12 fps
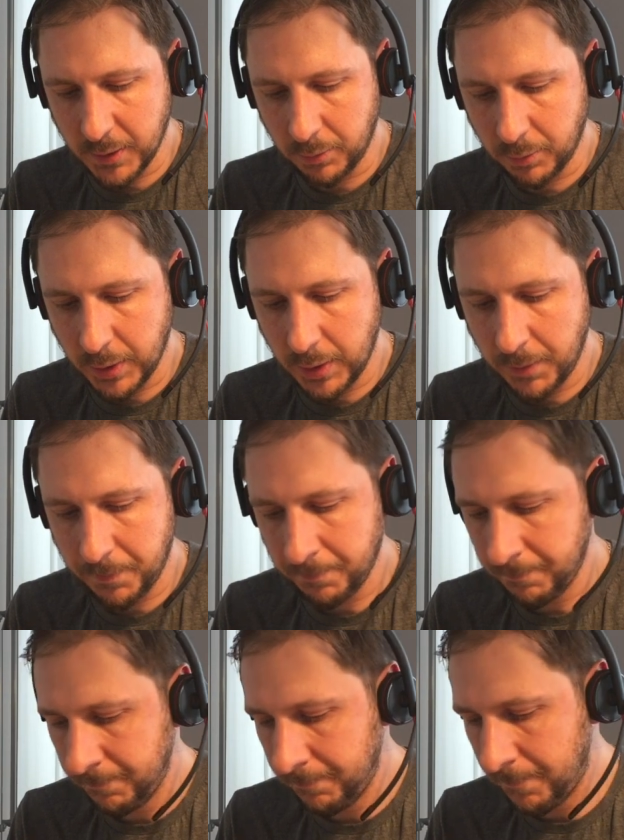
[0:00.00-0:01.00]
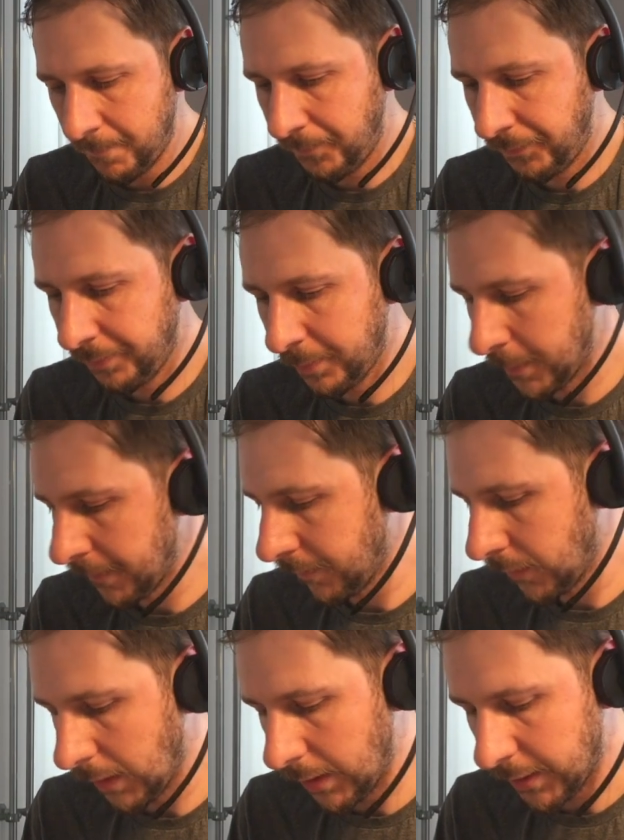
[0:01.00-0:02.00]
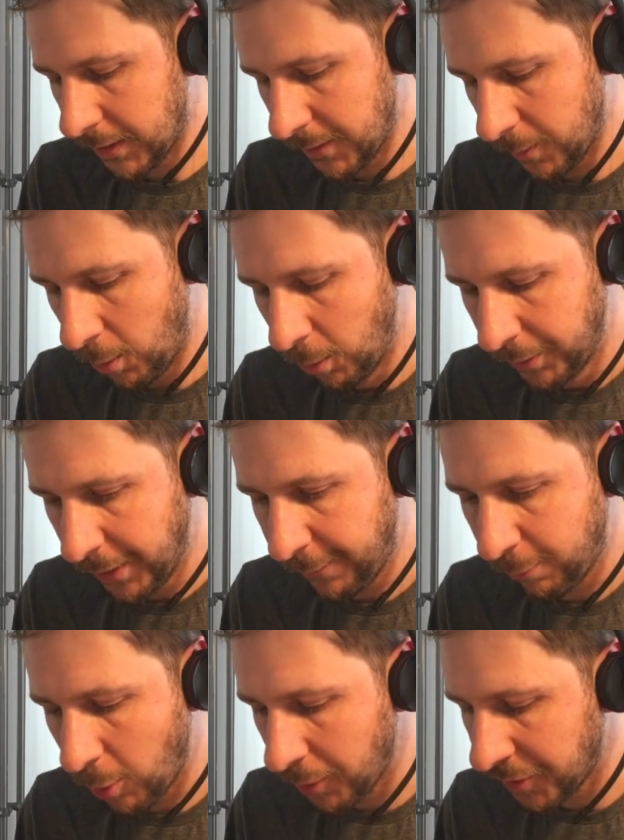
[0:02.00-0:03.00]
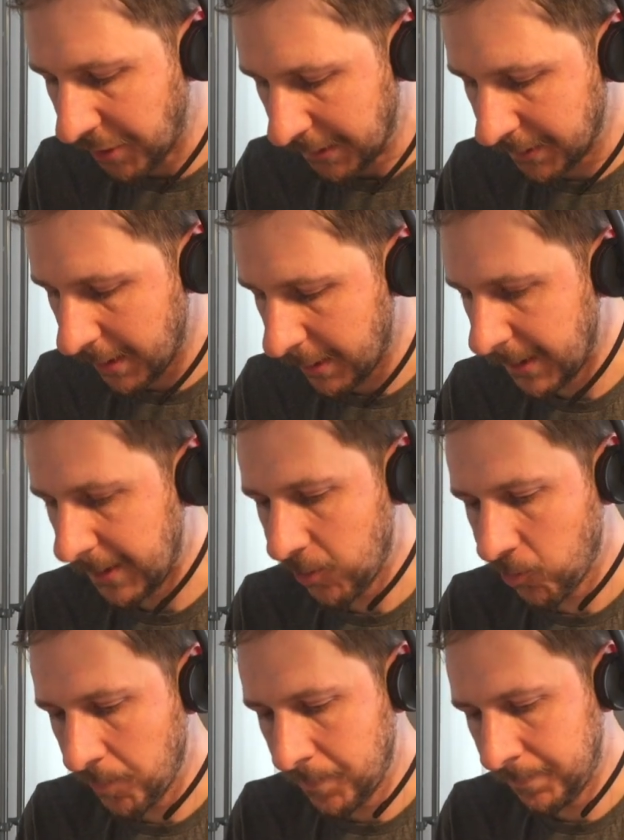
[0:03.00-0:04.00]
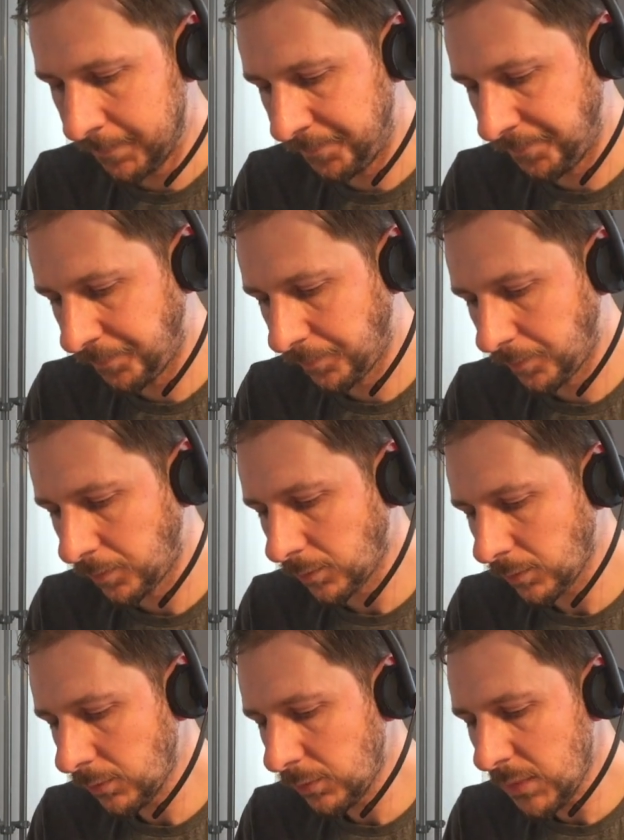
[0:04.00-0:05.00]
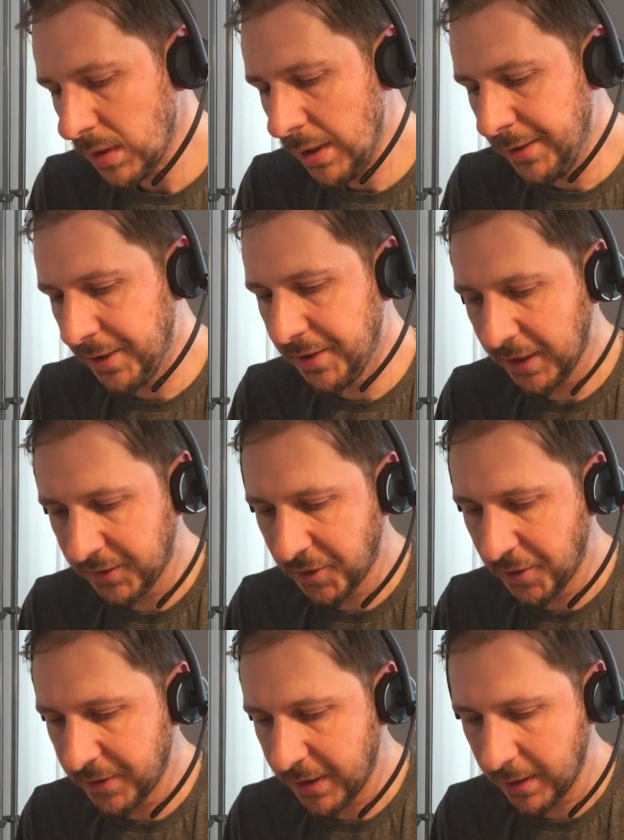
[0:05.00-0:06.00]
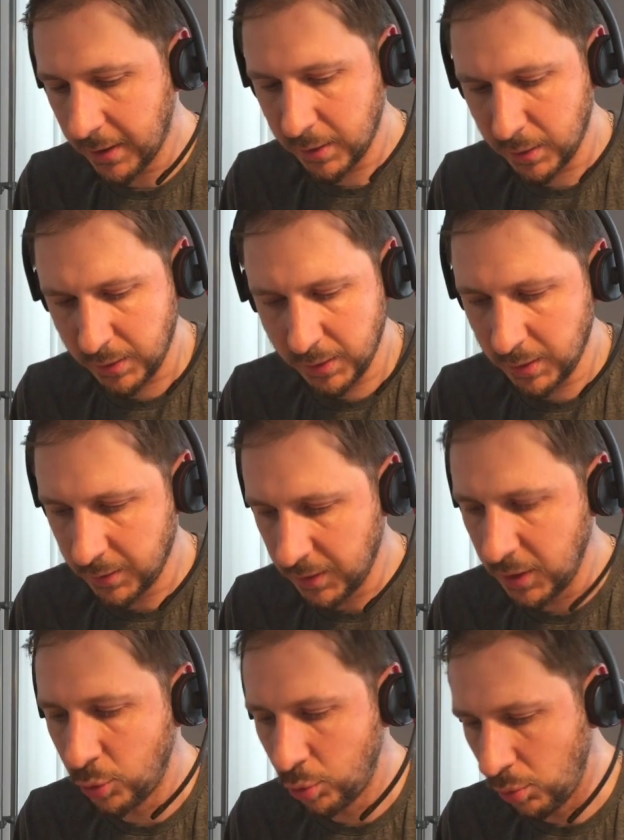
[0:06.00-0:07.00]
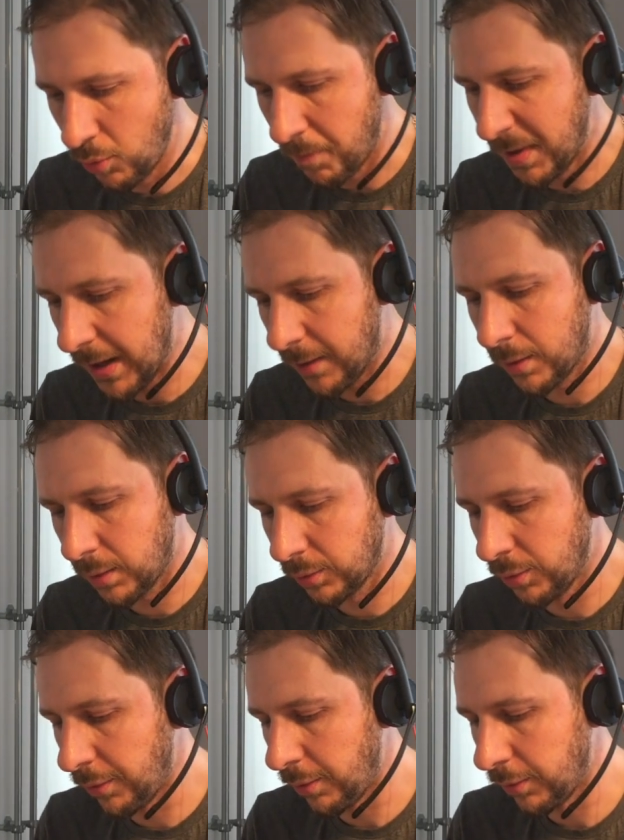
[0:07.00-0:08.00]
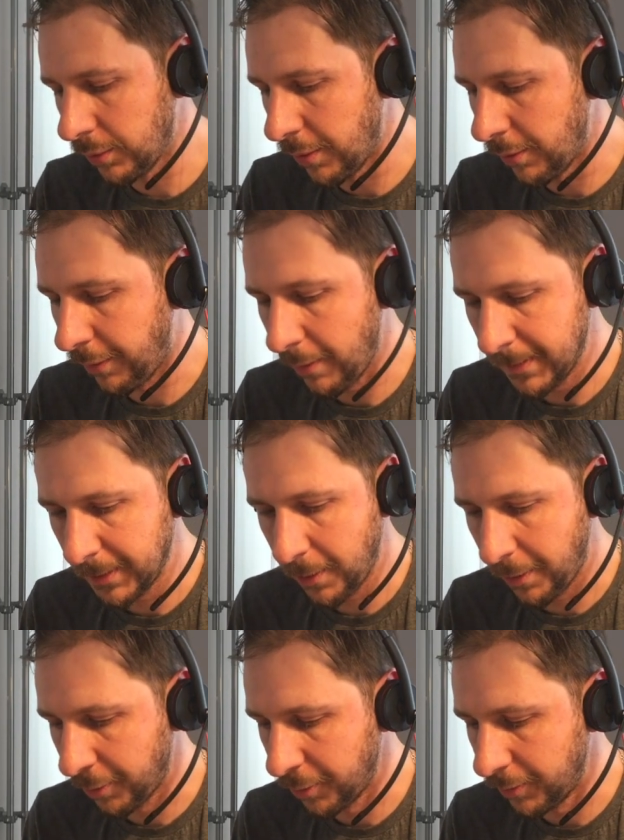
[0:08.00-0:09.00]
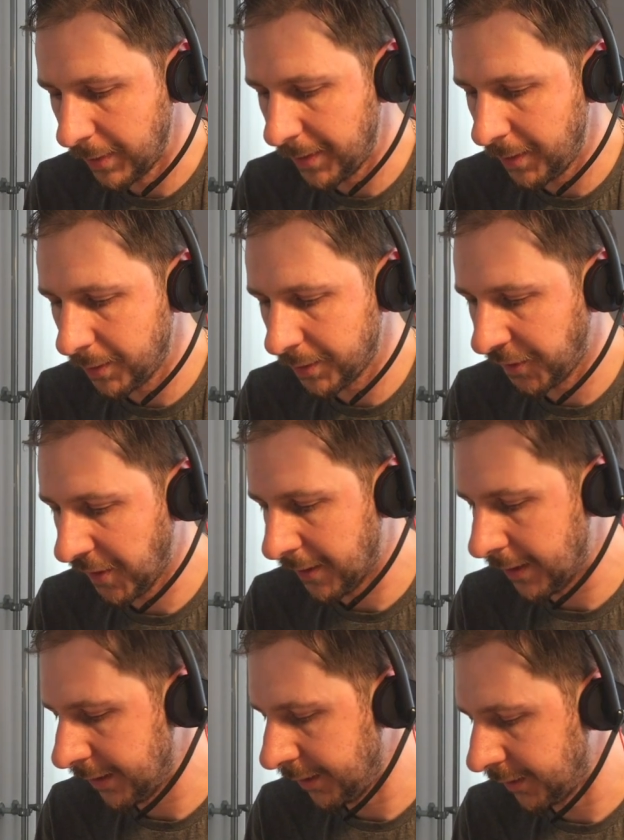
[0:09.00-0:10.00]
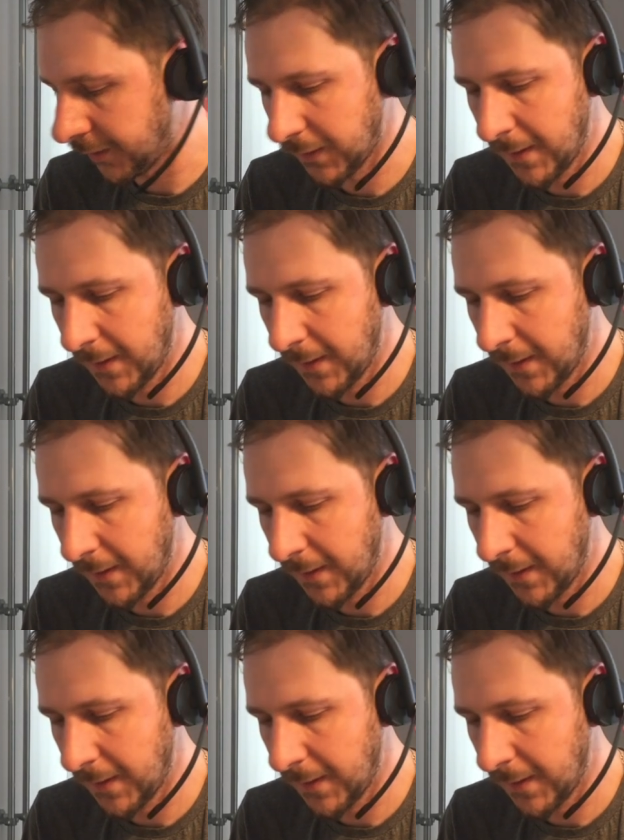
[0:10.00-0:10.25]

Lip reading: really. I can hold off 1 turn, I think. And then next turn I need to go through with the Star Lions.